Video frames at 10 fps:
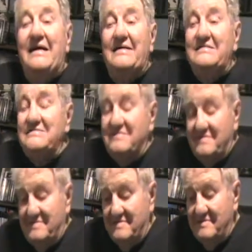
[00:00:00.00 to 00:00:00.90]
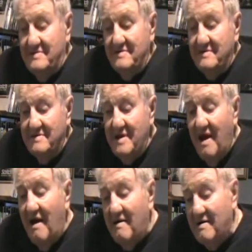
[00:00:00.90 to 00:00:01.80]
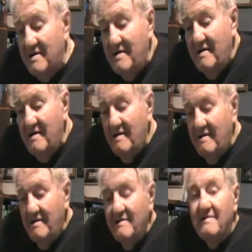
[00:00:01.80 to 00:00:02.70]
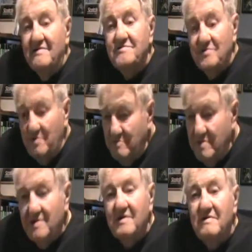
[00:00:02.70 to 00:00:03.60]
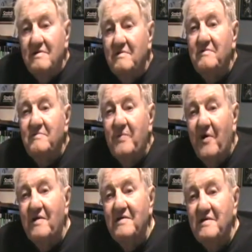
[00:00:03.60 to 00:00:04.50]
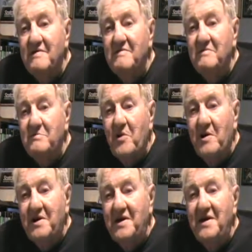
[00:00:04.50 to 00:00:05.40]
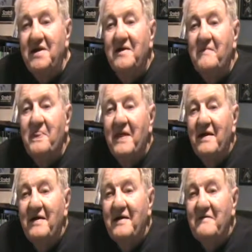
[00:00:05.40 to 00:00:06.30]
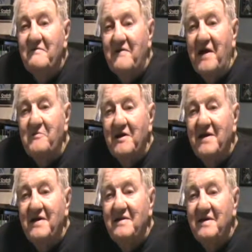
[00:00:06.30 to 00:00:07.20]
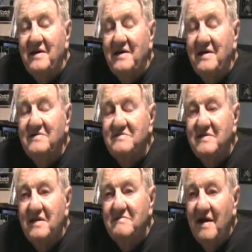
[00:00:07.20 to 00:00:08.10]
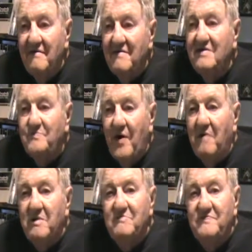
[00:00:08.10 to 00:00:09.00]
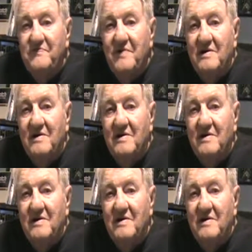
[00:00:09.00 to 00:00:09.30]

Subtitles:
has now assumed part of the Marquis family, and he's having these problems